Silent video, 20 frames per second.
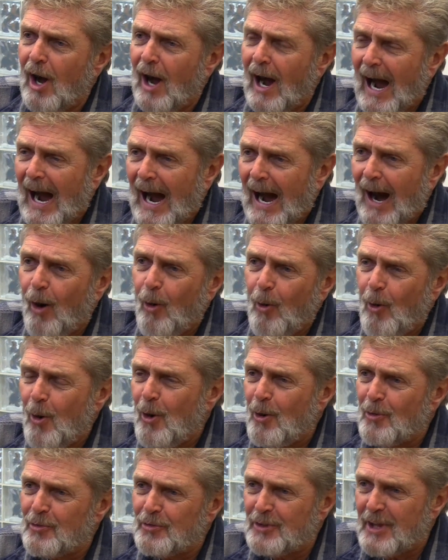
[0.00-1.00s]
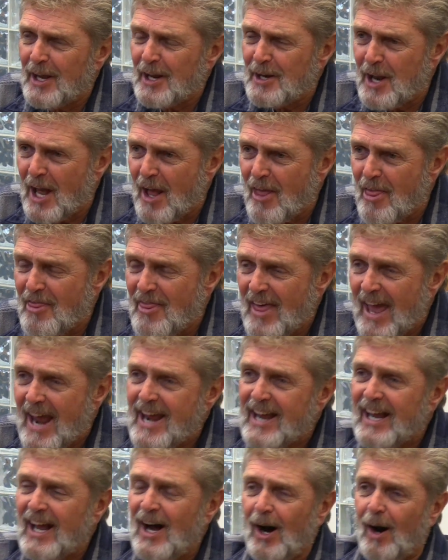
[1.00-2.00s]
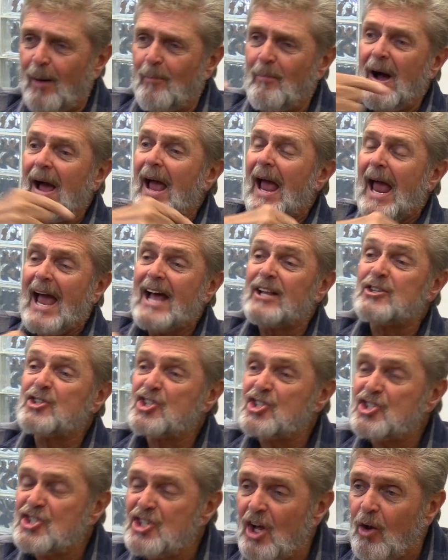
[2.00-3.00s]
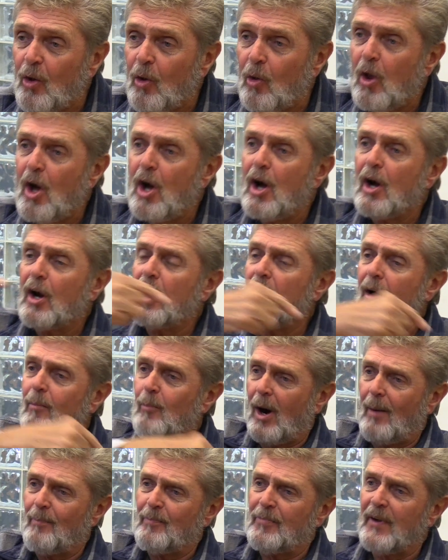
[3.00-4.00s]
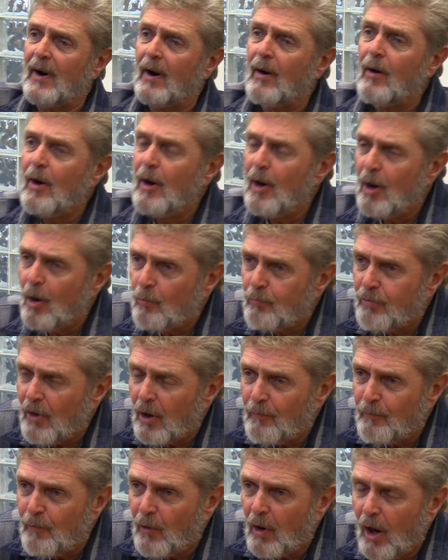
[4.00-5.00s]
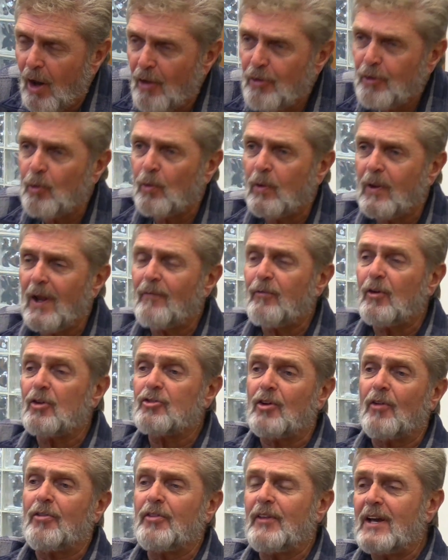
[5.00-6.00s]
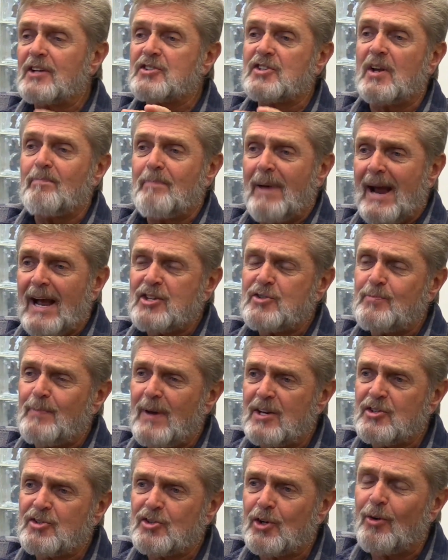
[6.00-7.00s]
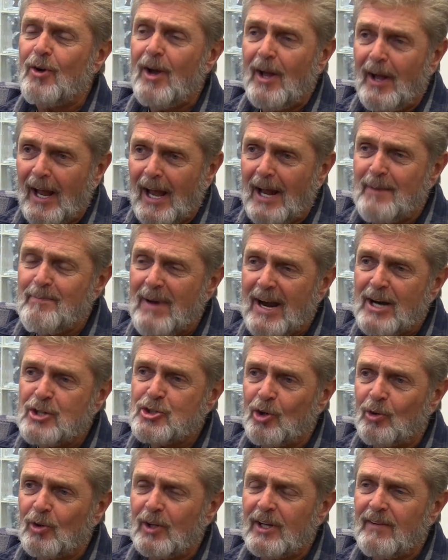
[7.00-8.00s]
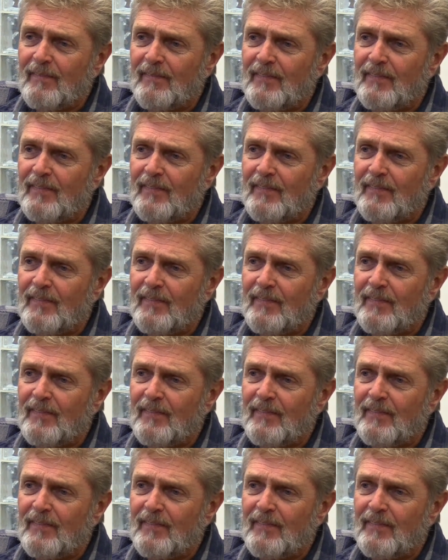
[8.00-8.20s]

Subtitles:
How did they come and still come up there for other levels of things in Bassmaster and Major League